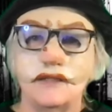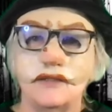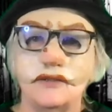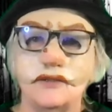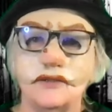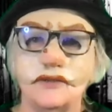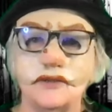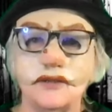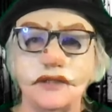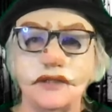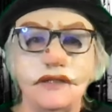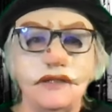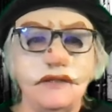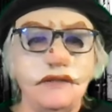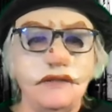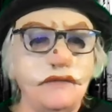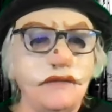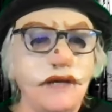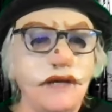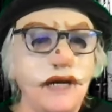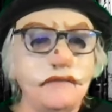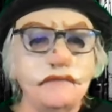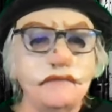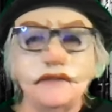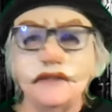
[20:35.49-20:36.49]

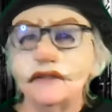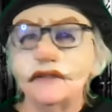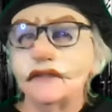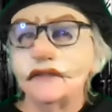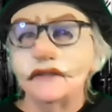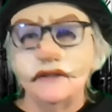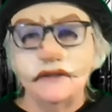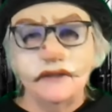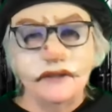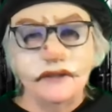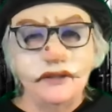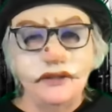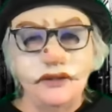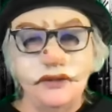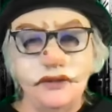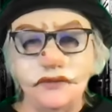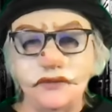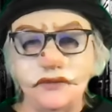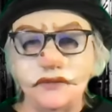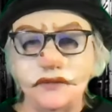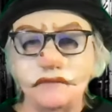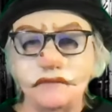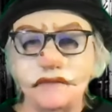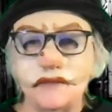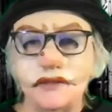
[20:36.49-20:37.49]
So I'm going to continue
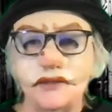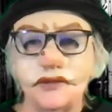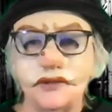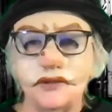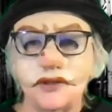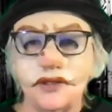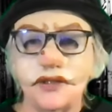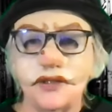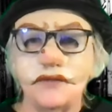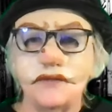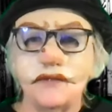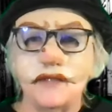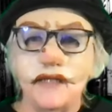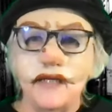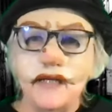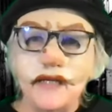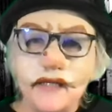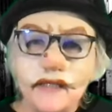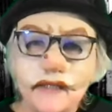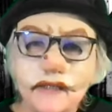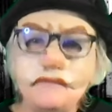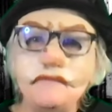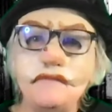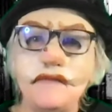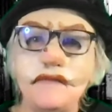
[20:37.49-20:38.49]
doing my show
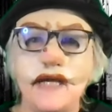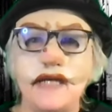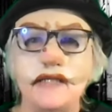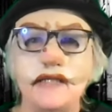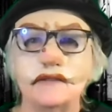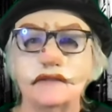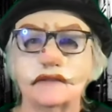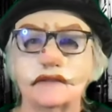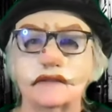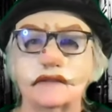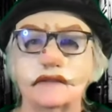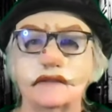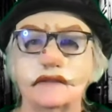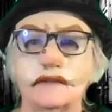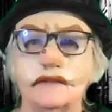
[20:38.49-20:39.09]
in mask